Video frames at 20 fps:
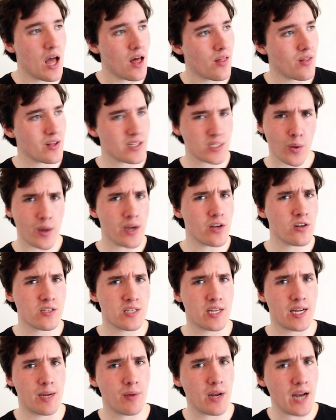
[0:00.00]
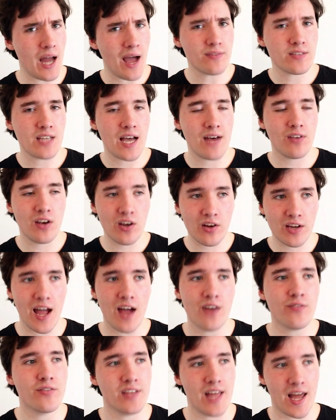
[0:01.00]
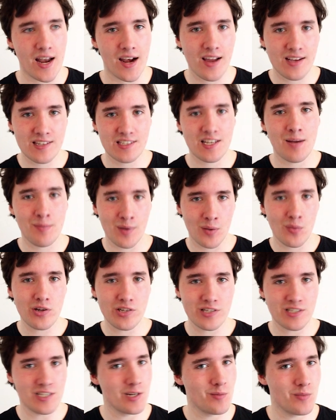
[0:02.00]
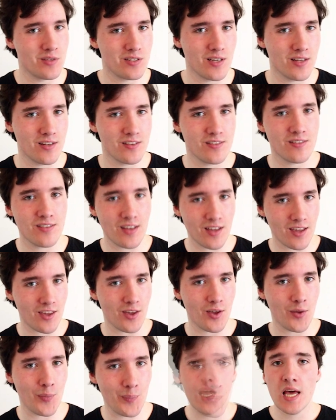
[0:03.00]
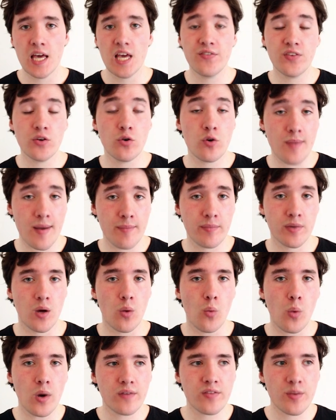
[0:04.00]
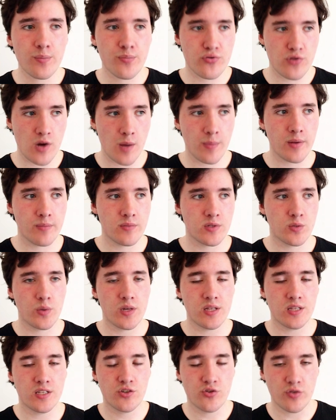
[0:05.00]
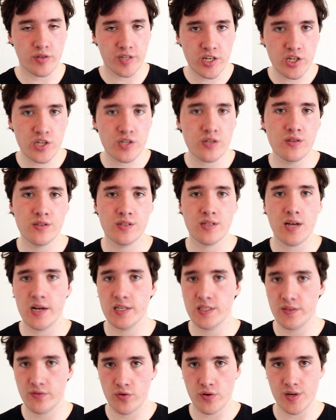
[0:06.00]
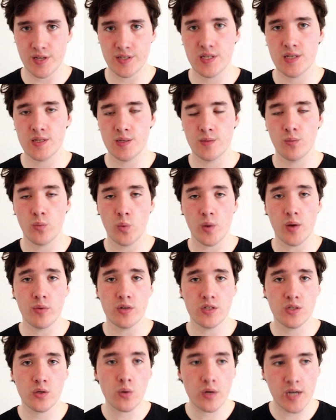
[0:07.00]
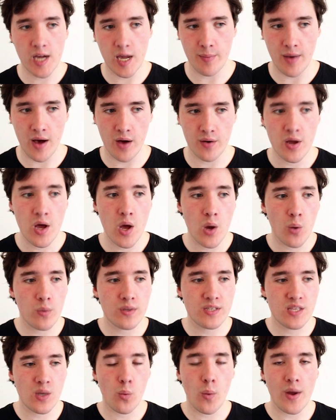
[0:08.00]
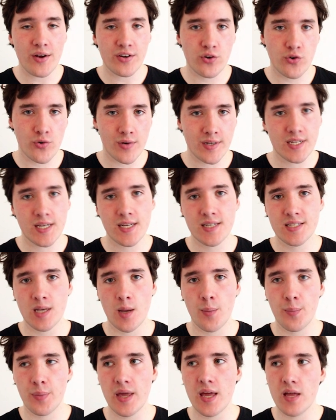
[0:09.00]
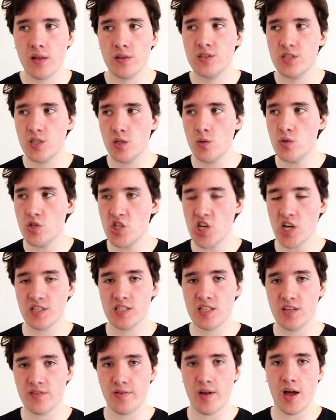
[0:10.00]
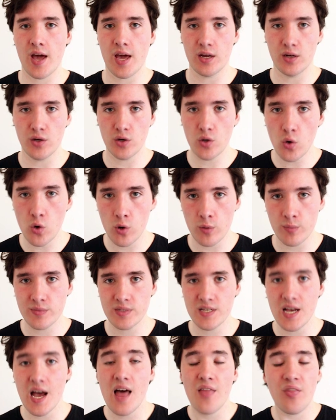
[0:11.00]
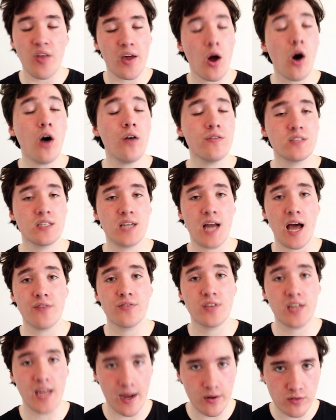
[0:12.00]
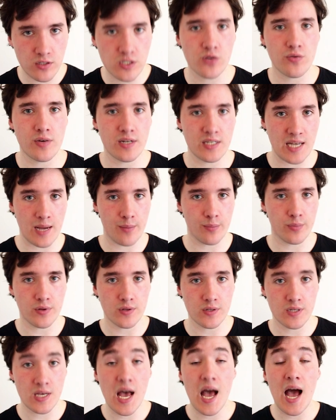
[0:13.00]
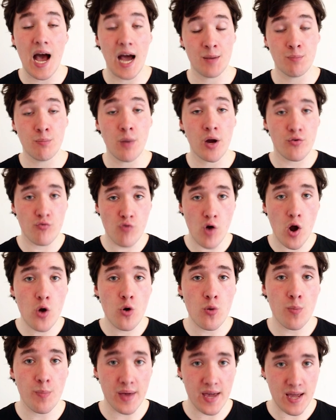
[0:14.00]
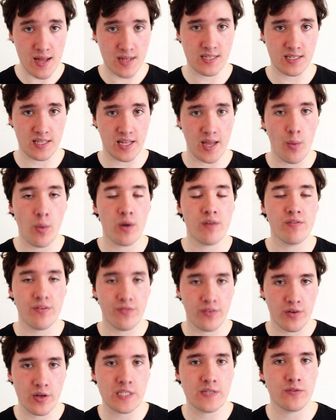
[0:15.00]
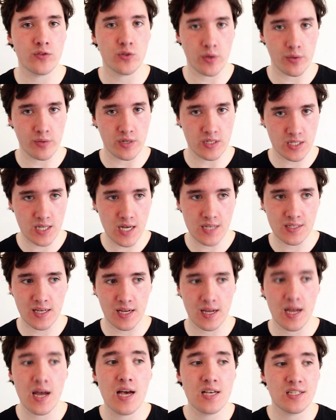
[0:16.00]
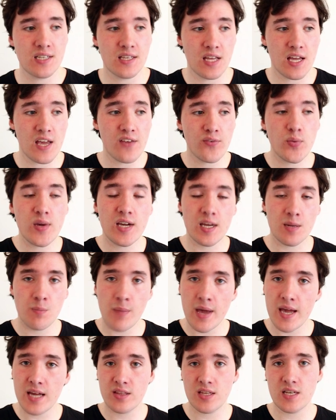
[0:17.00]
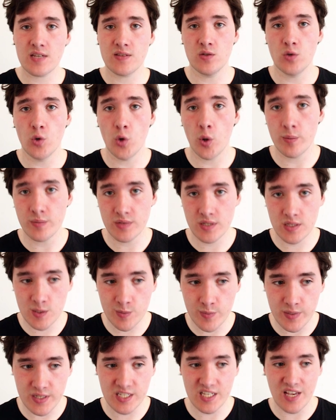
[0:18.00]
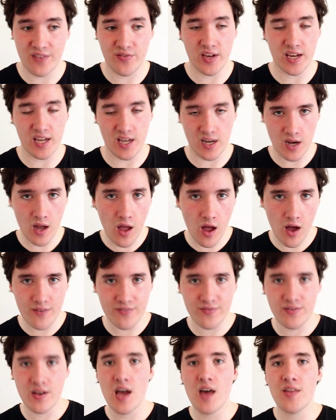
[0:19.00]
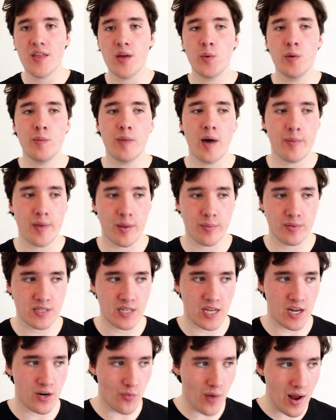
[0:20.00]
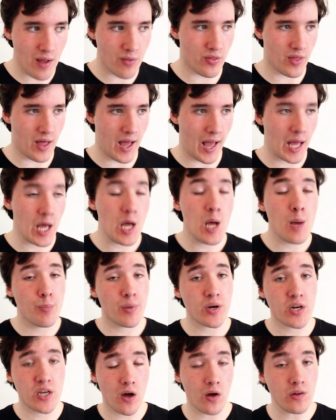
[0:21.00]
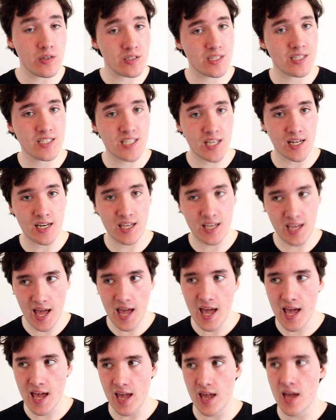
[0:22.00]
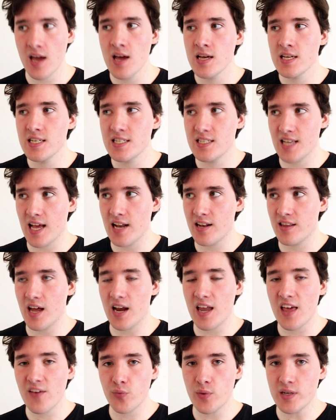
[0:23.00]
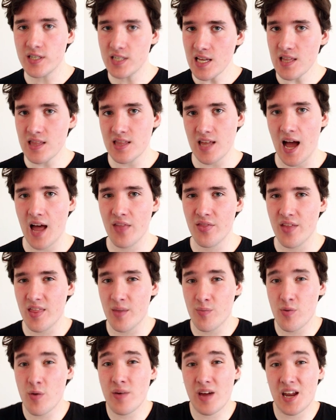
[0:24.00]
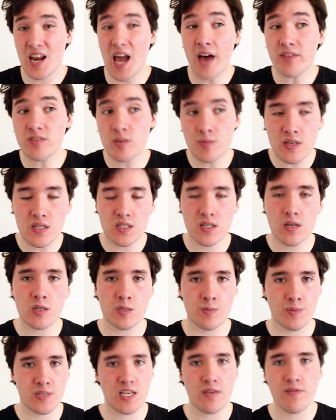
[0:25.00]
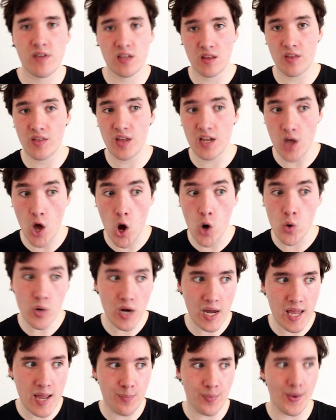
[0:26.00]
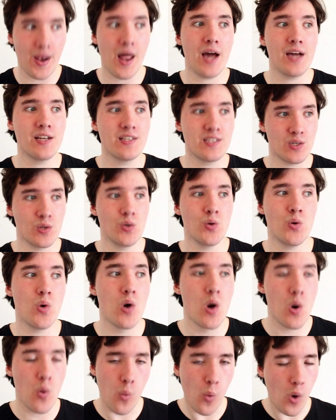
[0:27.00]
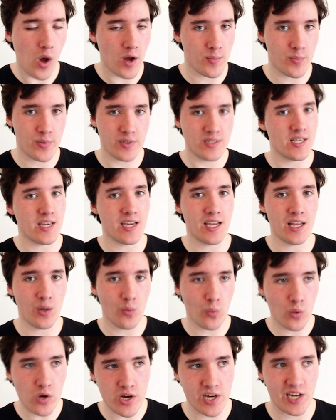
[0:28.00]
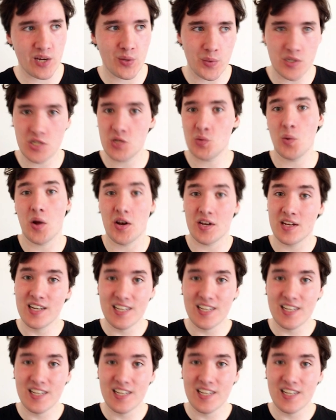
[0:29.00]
That's quite interesting. I'm gonna have to have a look out for that next time I watch CinemaSins. Thank you. If you remember, one of the problems with traditional styles of criticism we were talking about was that when critics appeal to justifying norms, they often have counterexamples. And Munro Beardsley, one of the philosophers we were discussing, said that if we can make these norms specific enough, then we might be able to get around that. But Constantine Kay said that if we did that, then they're probably gonna have to be so specific that they'd only apply to one particular work, which would